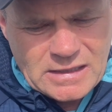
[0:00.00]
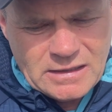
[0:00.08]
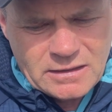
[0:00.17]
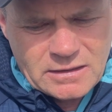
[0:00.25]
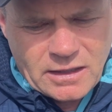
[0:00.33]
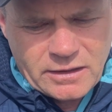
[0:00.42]

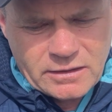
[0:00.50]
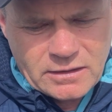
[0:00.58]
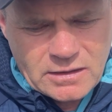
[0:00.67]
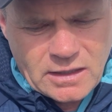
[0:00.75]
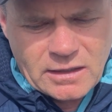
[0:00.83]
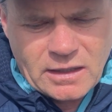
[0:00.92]
started
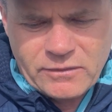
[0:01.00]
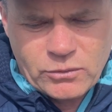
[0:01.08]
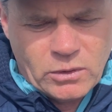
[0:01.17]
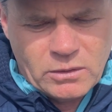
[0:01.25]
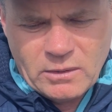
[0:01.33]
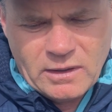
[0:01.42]
the second half
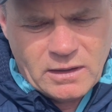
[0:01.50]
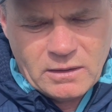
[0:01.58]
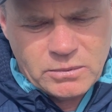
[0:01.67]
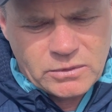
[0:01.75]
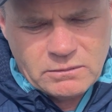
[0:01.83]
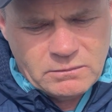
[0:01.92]
quite well,
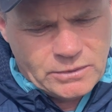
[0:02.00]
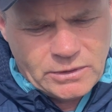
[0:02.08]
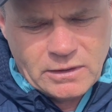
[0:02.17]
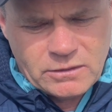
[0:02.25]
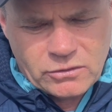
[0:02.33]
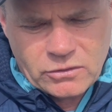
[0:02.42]
but
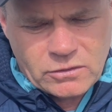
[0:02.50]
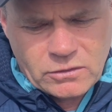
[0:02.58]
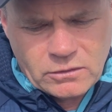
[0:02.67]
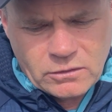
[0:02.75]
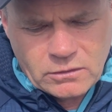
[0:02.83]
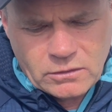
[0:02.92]
then just
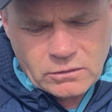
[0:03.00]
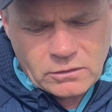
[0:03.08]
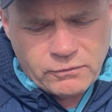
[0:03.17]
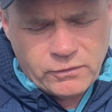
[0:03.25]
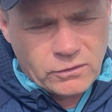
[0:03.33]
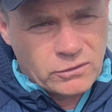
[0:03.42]
took
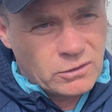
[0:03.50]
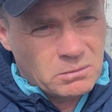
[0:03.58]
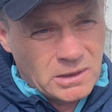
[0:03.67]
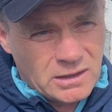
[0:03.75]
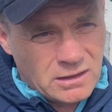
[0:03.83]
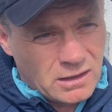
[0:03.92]
the foot
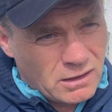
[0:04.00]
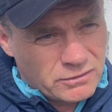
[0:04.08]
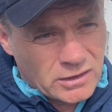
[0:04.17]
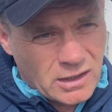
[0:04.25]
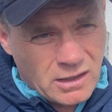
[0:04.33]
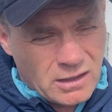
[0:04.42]
completely off
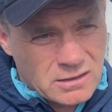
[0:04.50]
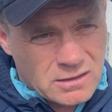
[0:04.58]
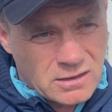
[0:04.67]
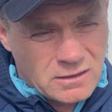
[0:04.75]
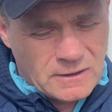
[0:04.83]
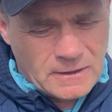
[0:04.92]
the
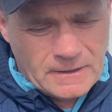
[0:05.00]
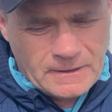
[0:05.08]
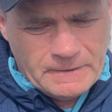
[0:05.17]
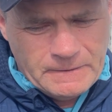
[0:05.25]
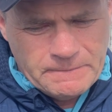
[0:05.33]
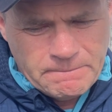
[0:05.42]
gas and
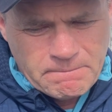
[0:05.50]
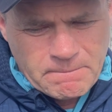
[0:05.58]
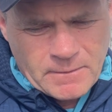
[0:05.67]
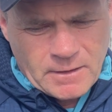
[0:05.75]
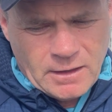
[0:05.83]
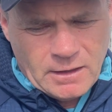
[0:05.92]

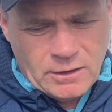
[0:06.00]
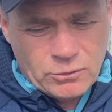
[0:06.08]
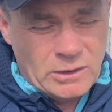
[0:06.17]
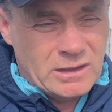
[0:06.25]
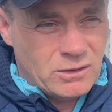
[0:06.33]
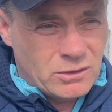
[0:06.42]
allowed
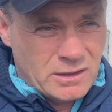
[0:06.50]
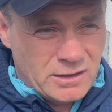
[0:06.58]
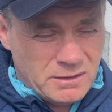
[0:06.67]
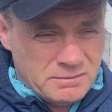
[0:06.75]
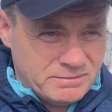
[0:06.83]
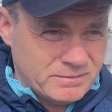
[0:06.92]
Wicklow get
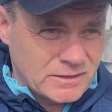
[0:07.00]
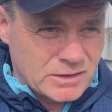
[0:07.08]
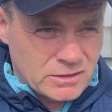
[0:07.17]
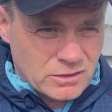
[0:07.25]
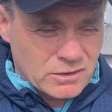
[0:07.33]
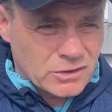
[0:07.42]
a
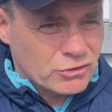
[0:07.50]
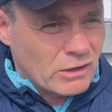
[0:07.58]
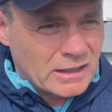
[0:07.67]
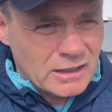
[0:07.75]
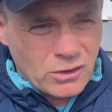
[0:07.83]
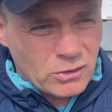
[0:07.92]
sort of
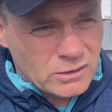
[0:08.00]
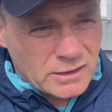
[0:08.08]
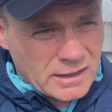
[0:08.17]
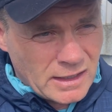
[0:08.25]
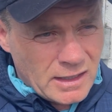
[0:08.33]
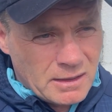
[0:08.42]
stranglehold in
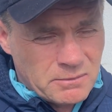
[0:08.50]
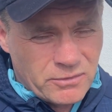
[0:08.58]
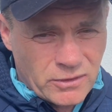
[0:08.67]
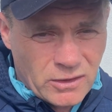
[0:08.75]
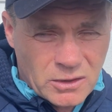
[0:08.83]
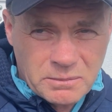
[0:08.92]
the game
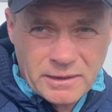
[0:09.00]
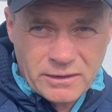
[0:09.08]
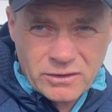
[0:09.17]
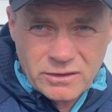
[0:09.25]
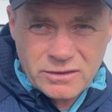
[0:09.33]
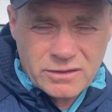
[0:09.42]
for long
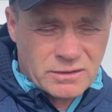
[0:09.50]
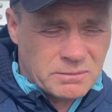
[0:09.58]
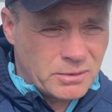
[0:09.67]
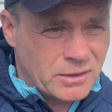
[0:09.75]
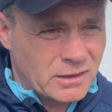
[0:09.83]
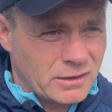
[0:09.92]
periods,
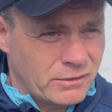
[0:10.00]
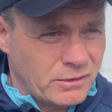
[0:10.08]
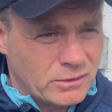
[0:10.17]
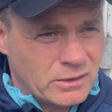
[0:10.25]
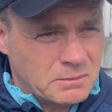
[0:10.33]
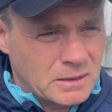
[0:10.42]
particularly
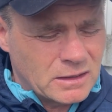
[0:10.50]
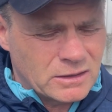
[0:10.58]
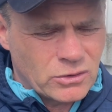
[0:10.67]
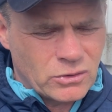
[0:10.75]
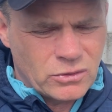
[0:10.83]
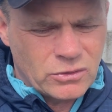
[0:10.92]
around that middle
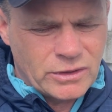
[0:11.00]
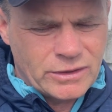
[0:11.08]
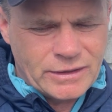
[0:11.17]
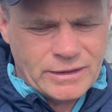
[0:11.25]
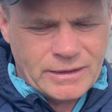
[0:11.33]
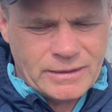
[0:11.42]
third,
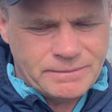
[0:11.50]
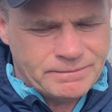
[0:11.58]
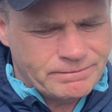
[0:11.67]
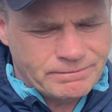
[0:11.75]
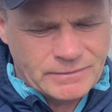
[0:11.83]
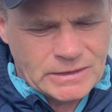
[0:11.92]
and
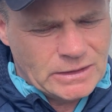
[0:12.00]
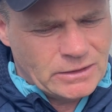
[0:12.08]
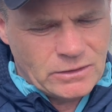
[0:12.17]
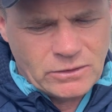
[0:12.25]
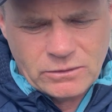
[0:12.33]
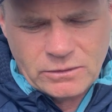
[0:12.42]

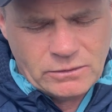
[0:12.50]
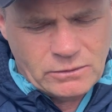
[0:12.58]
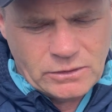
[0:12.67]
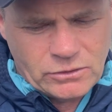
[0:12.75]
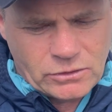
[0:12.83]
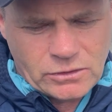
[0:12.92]

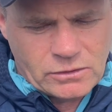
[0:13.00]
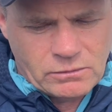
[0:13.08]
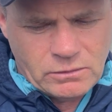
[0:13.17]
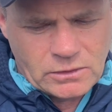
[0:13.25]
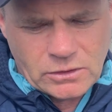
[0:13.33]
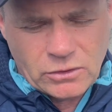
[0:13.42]
we just
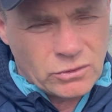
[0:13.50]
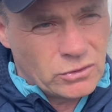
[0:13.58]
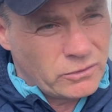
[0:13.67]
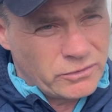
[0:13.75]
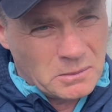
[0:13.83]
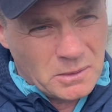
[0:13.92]
wasn't good
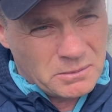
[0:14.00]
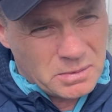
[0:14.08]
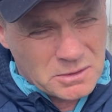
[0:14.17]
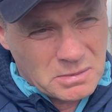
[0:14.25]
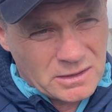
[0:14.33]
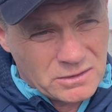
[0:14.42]
enough from our
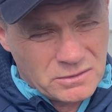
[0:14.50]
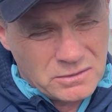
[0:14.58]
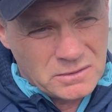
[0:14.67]
perspective.